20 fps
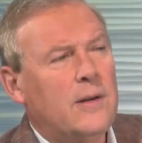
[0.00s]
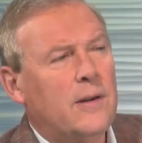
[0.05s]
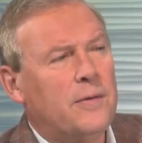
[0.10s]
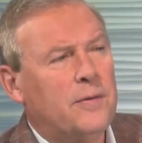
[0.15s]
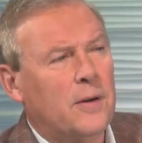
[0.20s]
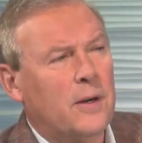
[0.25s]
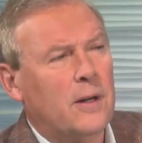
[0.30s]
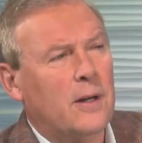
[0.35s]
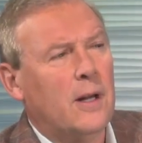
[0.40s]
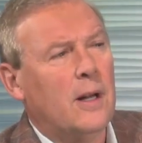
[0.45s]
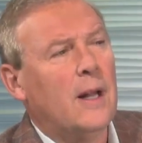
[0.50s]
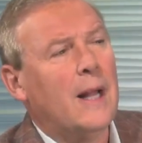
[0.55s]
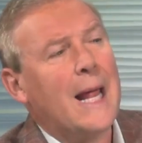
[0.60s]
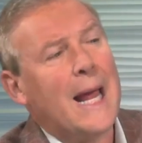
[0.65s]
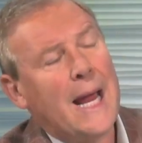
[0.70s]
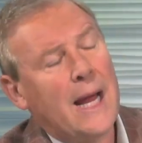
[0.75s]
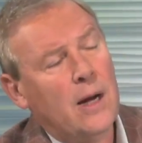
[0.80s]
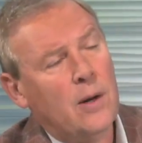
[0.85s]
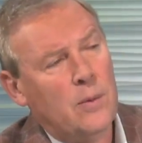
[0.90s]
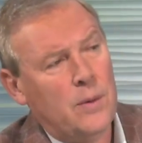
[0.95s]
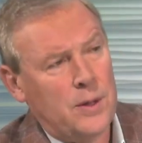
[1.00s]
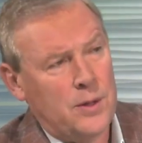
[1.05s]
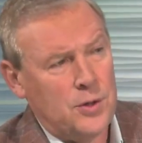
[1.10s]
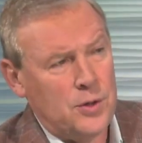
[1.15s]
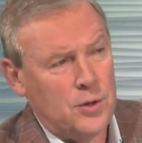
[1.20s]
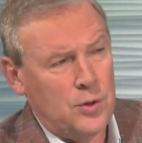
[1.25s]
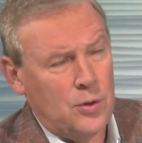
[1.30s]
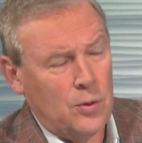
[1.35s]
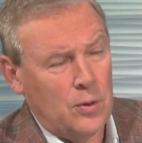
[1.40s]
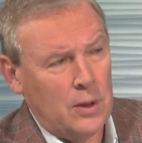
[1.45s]
a different
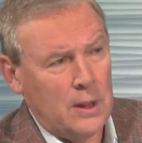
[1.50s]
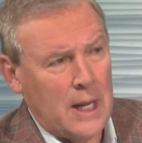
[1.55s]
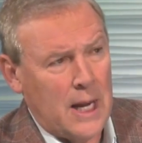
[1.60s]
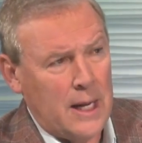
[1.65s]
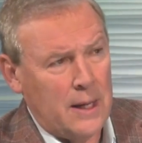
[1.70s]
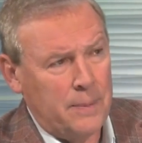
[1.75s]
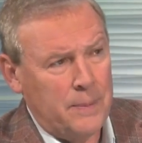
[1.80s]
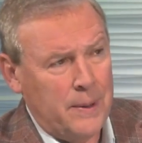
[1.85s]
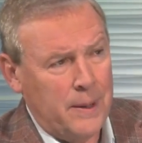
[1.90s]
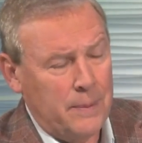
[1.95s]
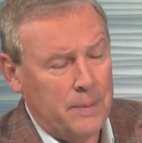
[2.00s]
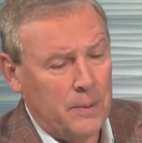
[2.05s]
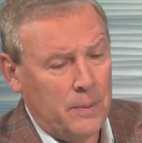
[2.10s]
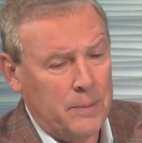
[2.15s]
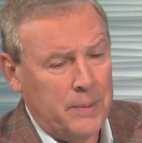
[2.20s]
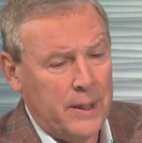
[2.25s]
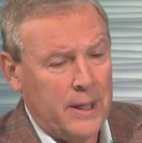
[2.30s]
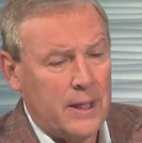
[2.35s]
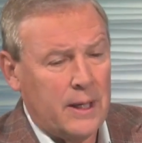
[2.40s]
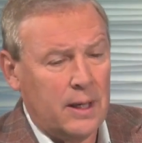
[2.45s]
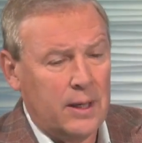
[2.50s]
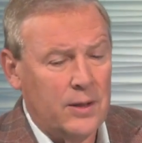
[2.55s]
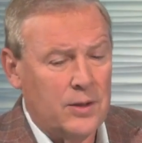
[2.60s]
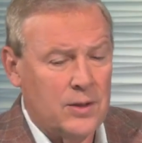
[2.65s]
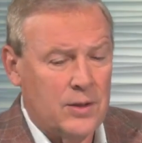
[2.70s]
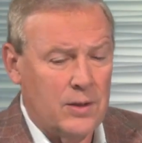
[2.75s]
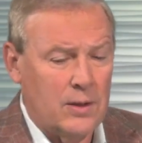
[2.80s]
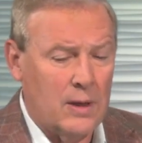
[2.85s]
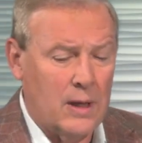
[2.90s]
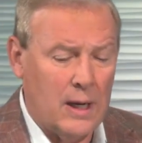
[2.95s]
language to a lot of people
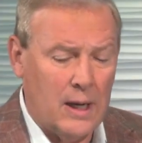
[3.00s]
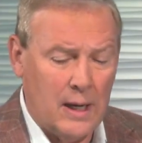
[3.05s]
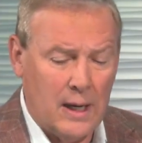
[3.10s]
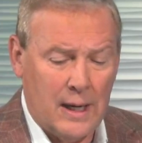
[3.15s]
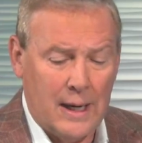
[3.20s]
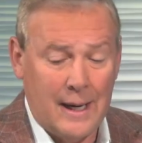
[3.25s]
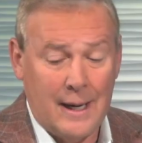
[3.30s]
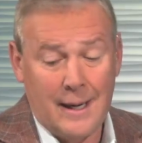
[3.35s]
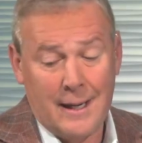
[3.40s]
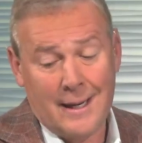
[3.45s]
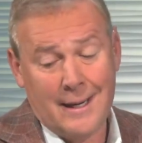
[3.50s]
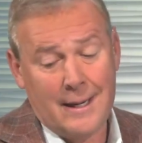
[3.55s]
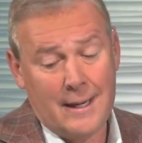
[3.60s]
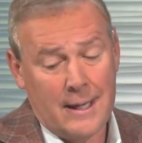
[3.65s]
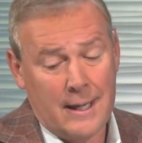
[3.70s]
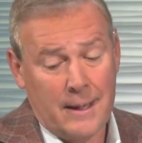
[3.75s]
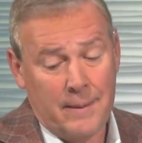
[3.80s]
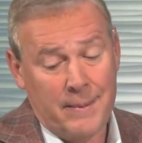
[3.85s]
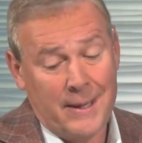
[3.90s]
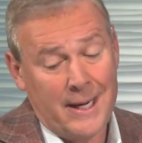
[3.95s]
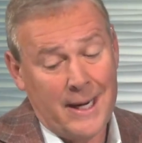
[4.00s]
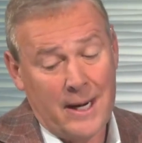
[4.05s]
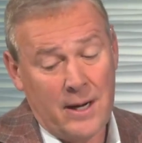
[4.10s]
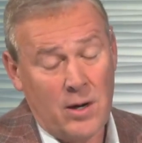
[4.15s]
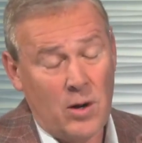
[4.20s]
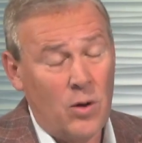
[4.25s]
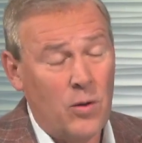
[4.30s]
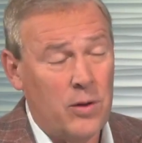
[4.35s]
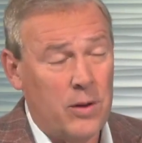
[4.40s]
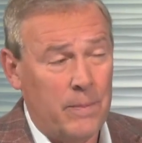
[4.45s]
because, I mean, I
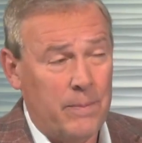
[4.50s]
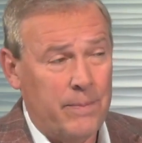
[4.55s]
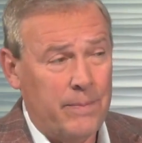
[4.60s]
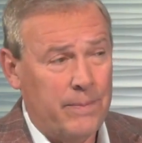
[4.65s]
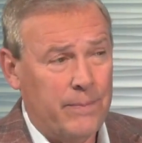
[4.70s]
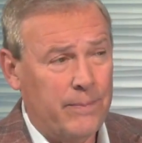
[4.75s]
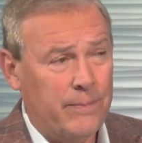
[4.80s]
know them.